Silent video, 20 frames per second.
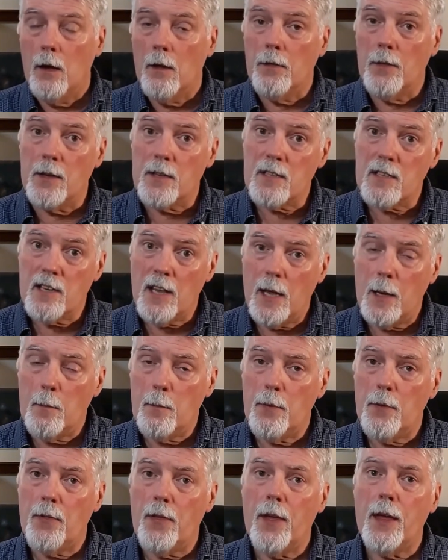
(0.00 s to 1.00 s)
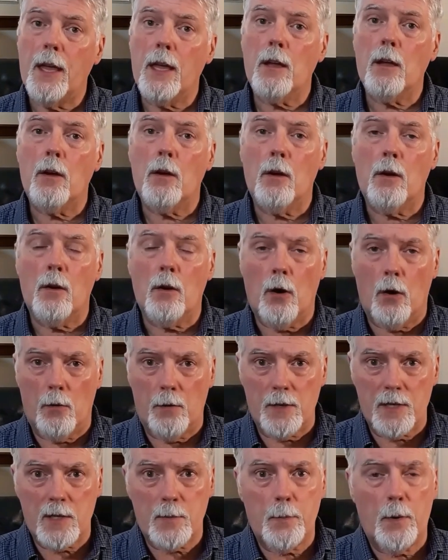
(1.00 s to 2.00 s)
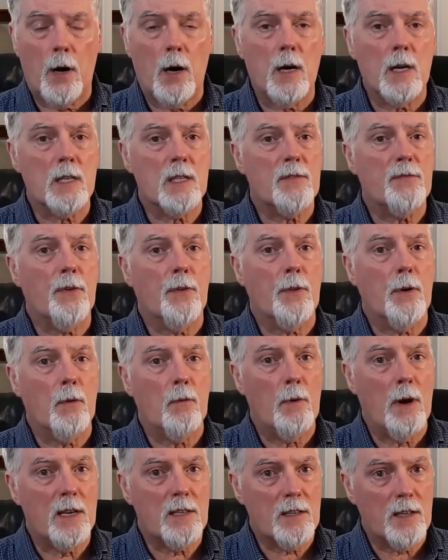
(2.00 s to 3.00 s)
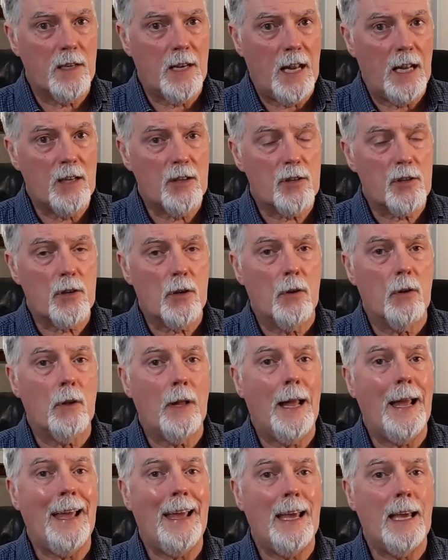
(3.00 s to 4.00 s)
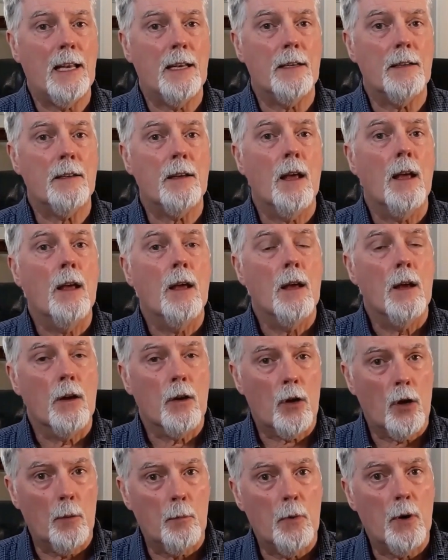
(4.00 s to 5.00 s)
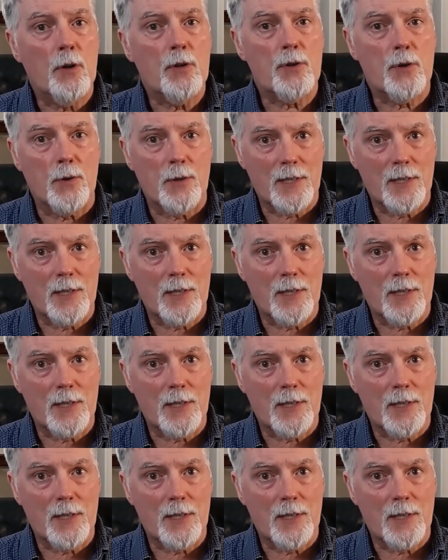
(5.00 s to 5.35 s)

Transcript: The same thing corresponds for the residential and commercial